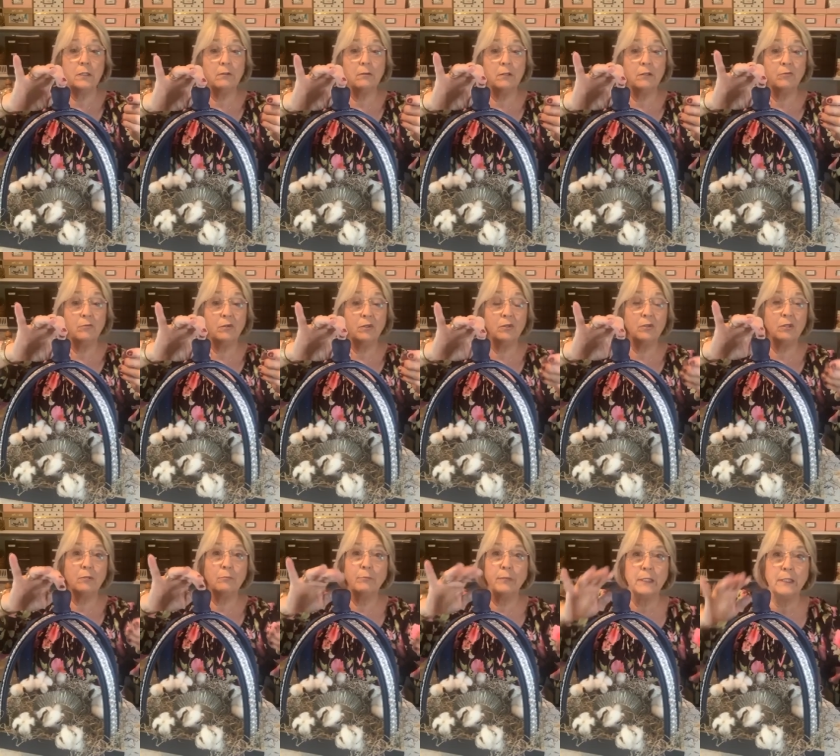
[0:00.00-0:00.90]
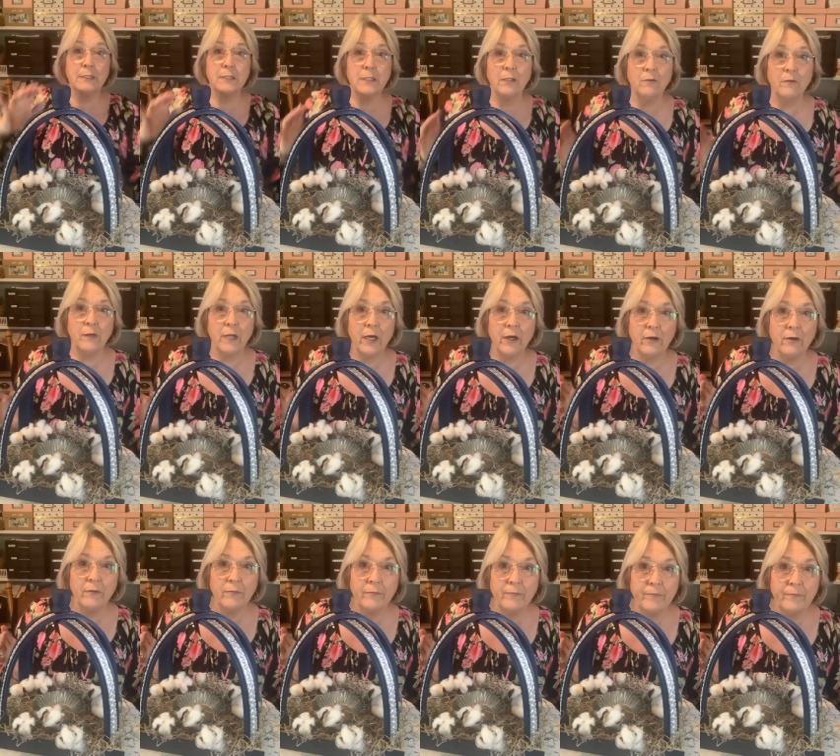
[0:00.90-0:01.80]
Still a little warm, but it's on
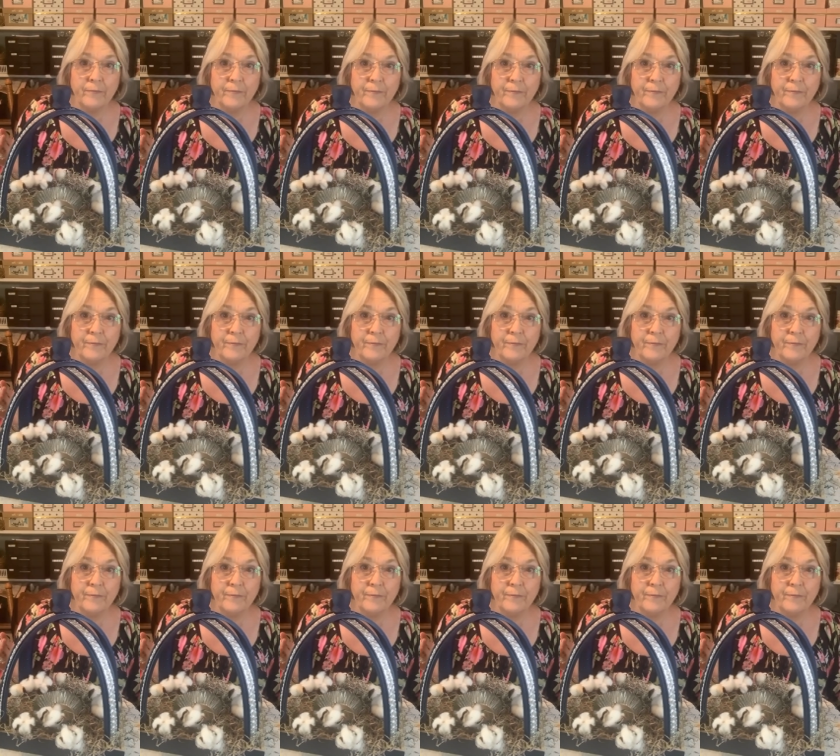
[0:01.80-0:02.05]
there.